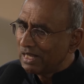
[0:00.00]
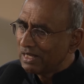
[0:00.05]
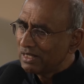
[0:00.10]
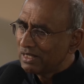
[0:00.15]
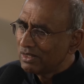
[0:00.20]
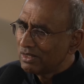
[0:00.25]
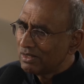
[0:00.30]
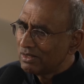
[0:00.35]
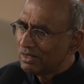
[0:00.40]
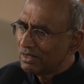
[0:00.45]

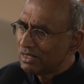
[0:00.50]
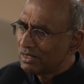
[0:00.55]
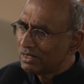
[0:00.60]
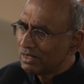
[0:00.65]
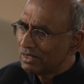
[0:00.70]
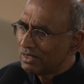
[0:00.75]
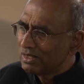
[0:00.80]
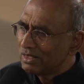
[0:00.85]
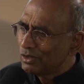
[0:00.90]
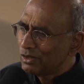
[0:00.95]
And the,
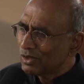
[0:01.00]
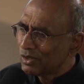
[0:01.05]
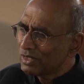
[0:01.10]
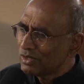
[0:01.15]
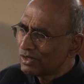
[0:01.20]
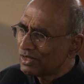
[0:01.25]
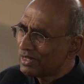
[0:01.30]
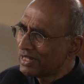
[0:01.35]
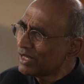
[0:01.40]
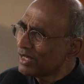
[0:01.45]
you
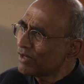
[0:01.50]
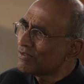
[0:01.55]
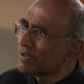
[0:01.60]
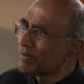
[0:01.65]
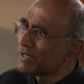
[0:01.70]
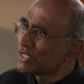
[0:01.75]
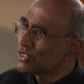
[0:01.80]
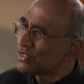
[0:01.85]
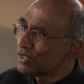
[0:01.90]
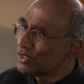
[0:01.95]
can think of
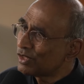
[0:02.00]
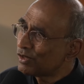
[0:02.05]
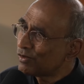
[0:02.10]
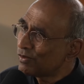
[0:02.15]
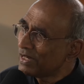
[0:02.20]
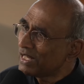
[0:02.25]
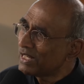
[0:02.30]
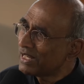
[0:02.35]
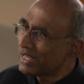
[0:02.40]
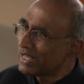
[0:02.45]
them as a
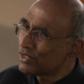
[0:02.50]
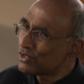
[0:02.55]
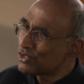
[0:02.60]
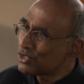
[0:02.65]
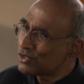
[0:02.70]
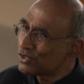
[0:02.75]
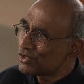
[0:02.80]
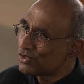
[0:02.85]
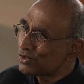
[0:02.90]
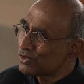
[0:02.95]

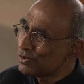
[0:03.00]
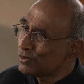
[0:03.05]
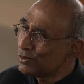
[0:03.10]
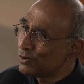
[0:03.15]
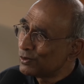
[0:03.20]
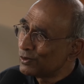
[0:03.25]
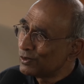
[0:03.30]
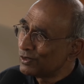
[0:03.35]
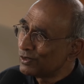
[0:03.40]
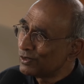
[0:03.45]
three-legged
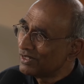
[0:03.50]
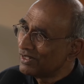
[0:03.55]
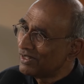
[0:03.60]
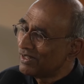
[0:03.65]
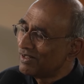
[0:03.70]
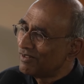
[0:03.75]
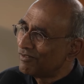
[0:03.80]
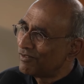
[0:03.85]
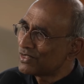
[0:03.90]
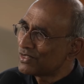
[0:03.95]
stool.
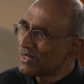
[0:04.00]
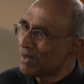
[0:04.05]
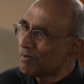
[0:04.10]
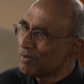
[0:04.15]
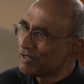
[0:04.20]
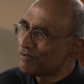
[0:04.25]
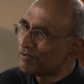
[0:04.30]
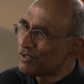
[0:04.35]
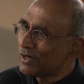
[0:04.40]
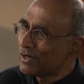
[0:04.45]
For
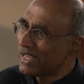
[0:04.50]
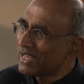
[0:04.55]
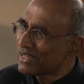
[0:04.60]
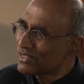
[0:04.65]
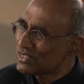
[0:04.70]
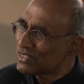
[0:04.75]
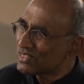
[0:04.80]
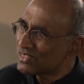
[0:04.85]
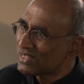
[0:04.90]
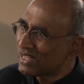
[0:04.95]
example, if you
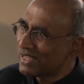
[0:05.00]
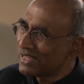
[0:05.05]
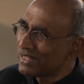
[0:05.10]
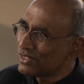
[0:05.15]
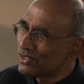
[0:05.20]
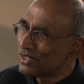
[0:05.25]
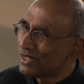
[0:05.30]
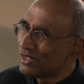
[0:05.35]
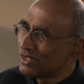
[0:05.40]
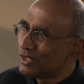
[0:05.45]

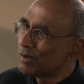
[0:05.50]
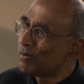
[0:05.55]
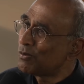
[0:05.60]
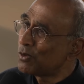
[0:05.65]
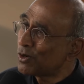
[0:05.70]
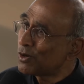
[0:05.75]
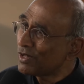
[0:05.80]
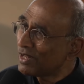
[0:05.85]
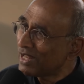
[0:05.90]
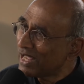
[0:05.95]
exercise, you're
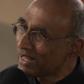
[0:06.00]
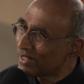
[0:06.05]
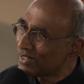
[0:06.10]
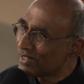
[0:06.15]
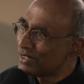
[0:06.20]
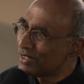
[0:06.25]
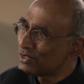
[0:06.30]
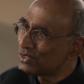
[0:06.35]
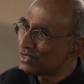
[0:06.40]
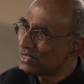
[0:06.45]
more
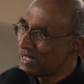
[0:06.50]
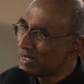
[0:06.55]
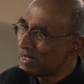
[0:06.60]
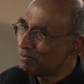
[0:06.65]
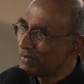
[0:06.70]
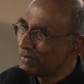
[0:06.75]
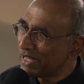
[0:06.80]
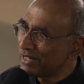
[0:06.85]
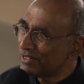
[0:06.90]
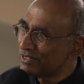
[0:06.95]
likely to
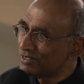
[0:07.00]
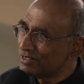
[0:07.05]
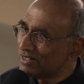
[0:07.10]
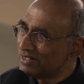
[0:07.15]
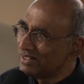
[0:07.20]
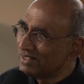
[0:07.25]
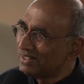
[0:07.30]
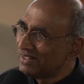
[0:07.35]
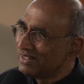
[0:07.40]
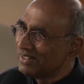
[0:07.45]
sleep
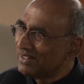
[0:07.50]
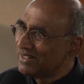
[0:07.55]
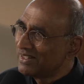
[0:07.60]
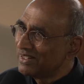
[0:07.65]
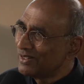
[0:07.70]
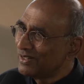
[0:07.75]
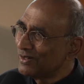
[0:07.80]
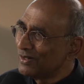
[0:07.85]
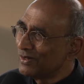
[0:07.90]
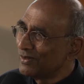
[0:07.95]
better.
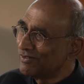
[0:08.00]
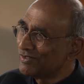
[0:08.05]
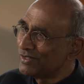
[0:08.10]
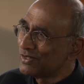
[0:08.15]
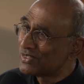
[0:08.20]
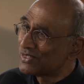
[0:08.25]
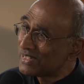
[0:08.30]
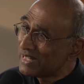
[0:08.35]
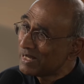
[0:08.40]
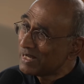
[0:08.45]
You know,
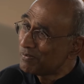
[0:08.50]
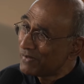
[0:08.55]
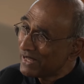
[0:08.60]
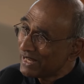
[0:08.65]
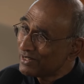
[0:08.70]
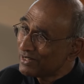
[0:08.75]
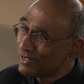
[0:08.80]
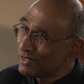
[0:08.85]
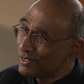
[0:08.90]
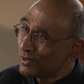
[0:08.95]
if you sleep
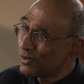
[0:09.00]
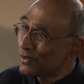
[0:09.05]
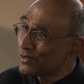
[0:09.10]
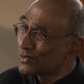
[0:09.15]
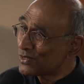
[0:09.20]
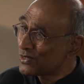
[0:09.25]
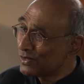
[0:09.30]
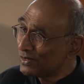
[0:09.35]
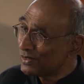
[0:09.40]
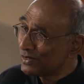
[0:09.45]
better, you're
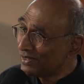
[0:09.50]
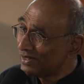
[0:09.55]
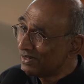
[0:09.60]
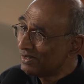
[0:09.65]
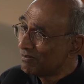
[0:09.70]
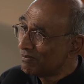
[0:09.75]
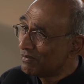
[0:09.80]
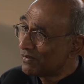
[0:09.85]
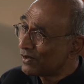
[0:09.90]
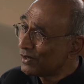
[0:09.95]
also
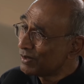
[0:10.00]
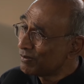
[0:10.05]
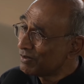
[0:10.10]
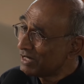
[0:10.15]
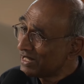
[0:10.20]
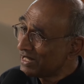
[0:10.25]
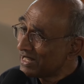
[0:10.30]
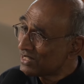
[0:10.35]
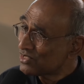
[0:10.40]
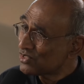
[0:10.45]
going
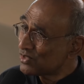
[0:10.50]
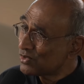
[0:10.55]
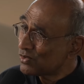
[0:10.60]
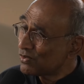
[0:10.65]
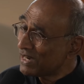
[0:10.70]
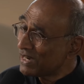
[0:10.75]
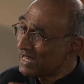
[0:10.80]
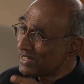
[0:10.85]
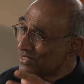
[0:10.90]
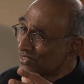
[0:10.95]
to be less
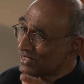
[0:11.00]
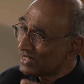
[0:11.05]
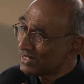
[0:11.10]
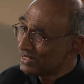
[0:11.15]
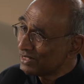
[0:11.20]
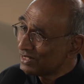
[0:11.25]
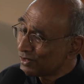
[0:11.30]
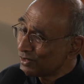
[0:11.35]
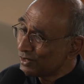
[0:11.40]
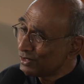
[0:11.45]
stressed,
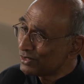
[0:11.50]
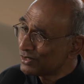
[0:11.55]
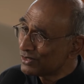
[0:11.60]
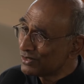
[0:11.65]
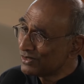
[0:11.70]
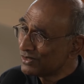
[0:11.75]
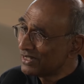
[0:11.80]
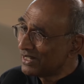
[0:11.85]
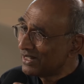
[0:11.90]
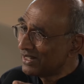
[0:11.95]
and you're going
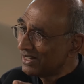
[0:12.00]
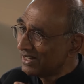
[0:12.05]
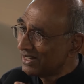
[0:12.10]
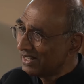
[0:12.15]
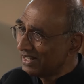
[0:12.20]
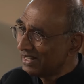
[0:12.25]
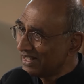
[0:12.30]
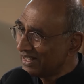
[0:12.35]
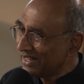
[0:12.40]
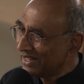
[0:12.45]
to
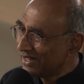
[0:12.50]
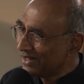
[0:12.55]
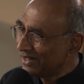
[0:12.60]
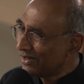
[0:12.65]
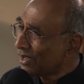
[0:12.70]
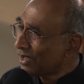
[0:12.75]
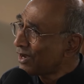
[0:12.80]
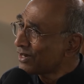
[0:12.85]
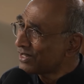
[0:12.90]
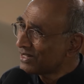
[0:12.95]
uh,
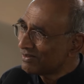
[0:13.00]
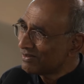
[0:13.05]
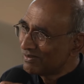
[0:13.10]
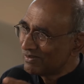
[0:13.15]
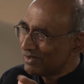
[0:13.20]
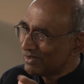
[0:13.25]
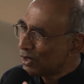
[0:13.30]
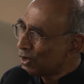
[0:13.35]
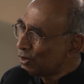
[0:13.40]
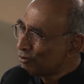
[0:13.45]
not
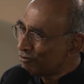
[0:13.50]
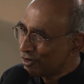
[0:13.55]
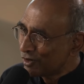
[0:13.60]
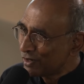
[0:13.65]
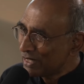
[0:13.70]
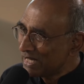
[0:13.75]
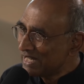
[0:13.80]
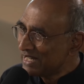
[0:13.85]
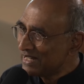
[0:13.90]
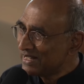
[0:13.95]

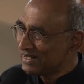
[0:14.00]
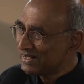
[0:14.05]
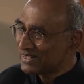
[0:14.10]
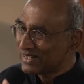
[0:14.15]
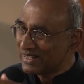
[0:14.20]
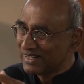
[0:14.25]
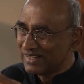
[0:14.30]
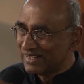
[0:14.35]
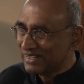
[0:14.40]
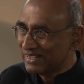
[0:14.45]

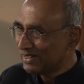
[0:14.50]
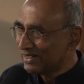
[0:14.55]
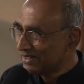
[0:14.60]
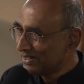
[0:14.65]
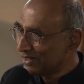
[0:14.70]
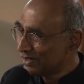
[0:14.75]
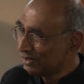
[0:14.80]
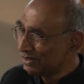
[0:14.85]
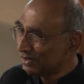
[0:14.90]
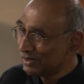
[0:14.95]
overeat, and
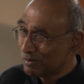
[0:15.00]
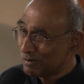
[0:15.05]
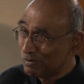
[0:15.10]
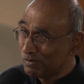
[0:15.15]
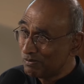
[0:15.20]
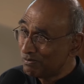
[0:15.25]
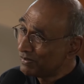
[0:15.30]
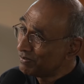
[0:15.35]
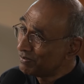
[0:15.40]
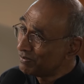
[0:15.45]
you
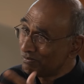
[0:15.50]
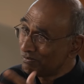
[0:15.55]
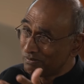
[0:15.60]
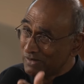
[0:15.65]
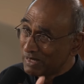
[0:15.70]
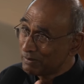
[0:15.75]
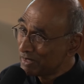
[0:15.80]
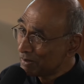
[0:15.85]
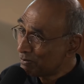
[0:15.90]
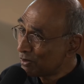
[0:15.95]
you
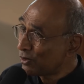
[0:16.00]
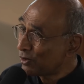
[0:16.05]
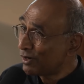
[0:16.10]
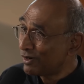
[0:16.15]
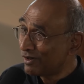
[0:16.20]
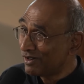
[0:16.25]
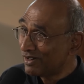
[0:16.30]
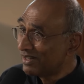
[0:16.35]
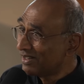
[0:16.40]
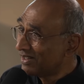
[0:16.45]
maybe
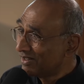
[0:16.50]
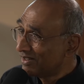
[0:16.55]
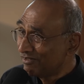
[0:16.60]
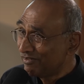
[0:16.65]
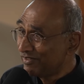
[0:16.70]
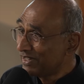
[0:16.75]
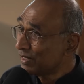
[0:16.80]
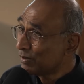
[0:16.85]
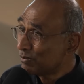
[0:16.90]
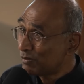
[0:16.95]
more
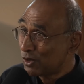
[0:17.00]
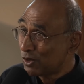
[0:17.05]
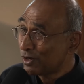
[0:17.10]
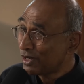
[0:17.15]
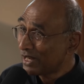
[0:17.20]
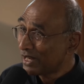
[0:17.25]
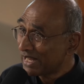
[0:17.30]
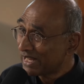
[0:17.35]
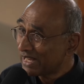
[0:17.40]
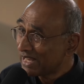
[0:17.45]
feel
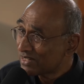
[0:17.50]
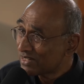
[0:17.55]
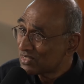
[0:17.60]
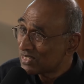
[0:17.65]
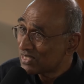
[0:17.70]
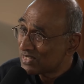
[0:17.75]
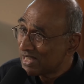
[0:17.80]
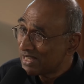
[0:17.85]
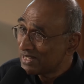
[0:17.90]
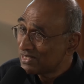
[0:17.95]
more like
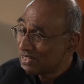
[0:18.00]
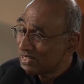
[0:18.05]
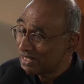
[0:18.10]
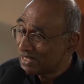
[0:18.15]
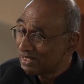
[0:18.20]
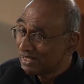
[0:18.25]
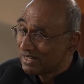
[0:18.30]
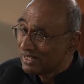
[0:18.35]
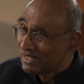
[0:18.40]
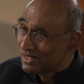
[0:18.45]

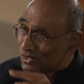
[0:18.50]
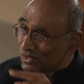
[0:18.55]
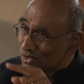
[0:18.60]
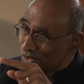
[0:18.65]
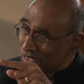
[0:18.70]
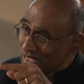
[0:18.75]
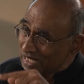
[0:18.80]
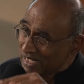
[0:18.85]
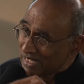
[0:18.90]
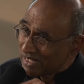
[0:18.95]
exercising.
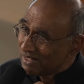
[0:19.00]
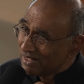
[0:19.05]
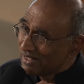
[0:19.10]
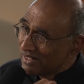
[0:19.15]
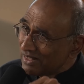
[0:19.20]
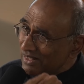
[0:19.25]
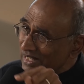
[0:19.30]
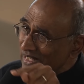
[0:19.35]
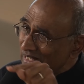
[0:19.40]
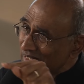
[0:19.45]
So they
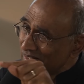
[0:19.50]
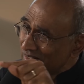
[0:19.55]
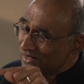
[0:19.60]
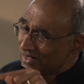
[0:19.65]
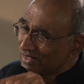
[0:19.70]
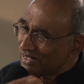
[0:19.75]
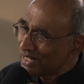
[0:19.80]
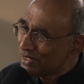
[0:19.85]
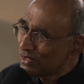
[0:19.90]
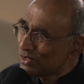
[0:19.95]
they
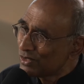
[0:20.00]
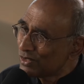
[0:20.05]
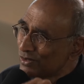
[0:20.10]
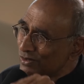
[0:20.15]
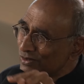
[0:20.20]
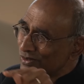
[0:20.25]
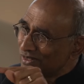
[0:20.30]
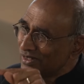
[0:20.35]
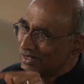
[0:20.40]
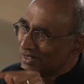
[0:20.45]
tend
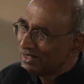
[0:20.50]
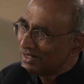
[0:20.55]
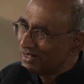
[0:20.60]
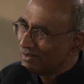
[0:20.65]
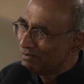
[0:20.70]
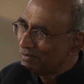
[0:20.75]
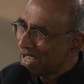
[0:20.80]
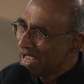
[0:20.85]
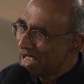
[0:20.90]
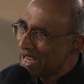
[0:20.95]
to
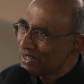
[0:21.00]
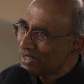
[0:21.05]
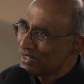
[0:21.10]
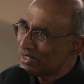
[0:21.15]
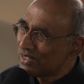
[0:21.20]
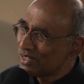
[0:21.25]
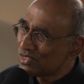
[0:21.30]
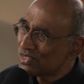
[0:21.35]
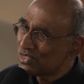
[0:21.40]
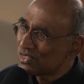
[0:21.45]

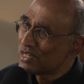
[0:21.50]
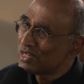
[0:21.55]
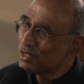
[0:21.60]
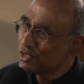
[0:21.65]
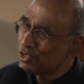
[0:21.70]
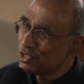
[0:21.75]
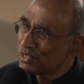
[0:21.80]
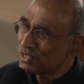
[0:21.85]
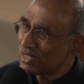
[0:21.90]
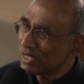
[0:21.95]
act in a
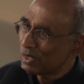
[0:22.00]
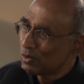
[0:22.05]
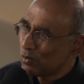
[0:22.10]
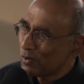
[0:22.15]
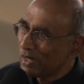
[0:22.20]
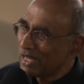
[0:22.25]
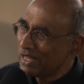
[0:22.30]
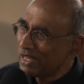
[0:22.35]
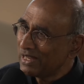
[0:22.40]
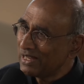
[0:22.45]
synergistic
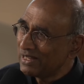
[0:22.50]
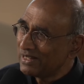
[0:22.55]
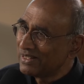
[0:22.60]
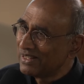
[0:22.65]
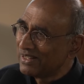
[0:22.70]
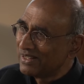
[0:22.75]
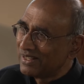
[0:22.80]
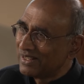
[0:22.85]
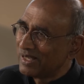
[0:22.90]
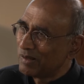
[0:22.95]

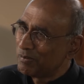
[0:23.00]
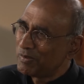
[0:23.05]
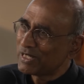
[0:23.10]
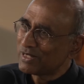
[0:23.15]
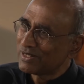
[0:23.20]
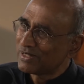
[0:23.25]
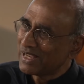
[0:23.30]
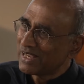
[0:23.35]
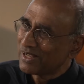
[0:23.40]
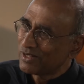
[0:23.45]
way, a
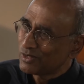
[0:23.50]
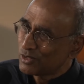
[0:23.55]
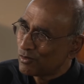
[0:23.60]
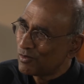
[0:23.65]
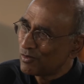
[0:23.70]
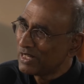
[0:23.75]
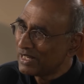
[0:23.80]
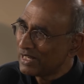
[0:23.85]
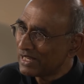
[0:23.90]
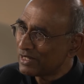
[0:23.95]
bit like a
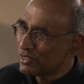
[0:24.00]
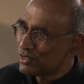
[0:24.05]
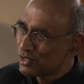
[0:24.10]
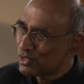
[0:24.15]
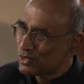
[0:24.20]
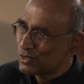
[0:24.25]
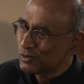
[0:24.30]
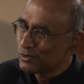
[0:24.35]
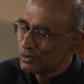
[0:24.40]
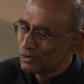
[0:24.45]

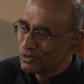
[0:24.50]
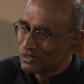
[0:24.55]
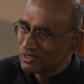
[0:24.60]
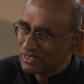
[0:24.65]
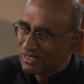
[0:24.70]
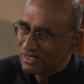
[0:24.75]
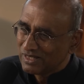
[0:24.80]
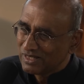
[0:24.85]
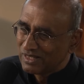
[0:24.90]
three-legged stool,